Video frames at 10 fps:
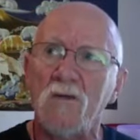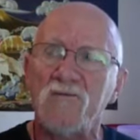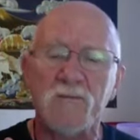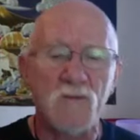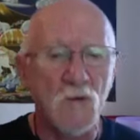
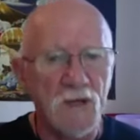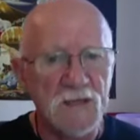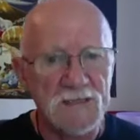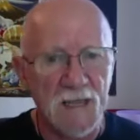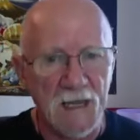from
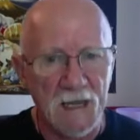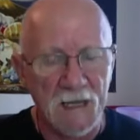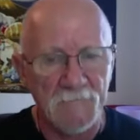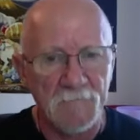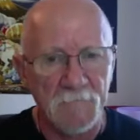Louise
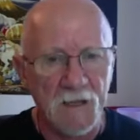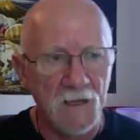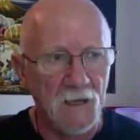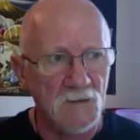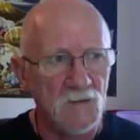Hay.
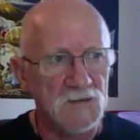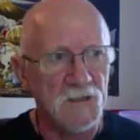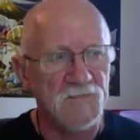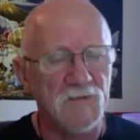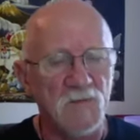And I looked
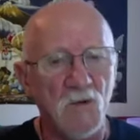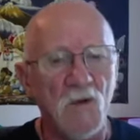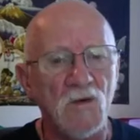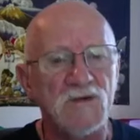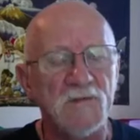up some
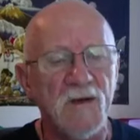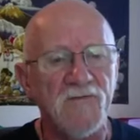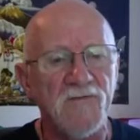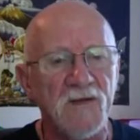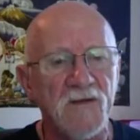quotes
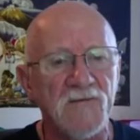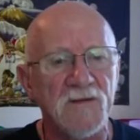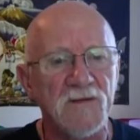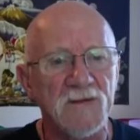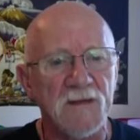about
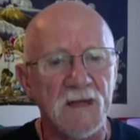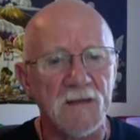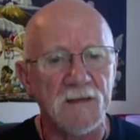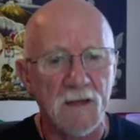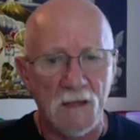forgiveness, and
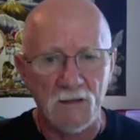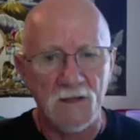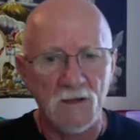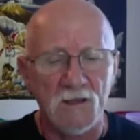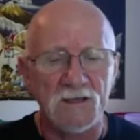then I'll
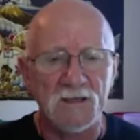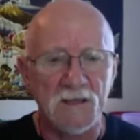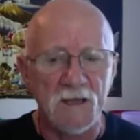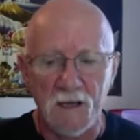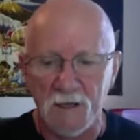get on to
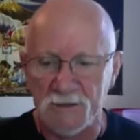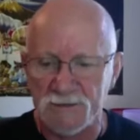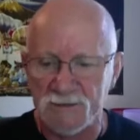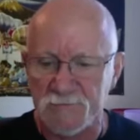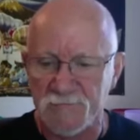the
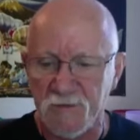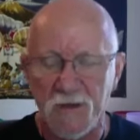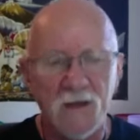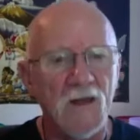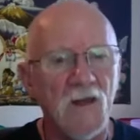cards.
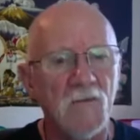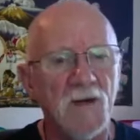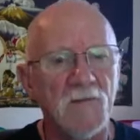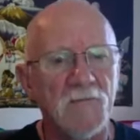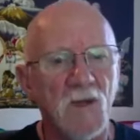
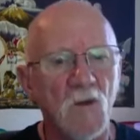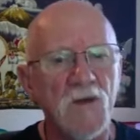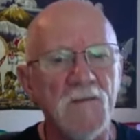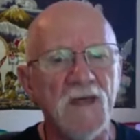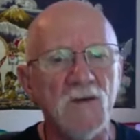But
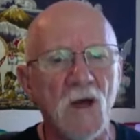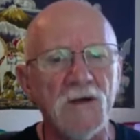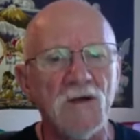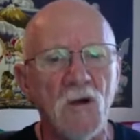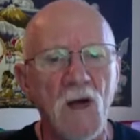we may
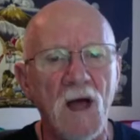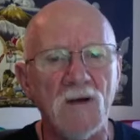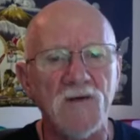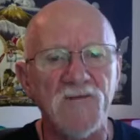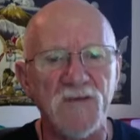not know
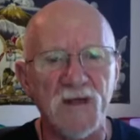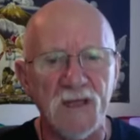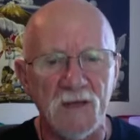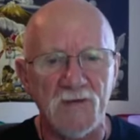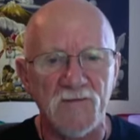how to
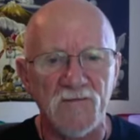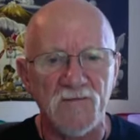forgive.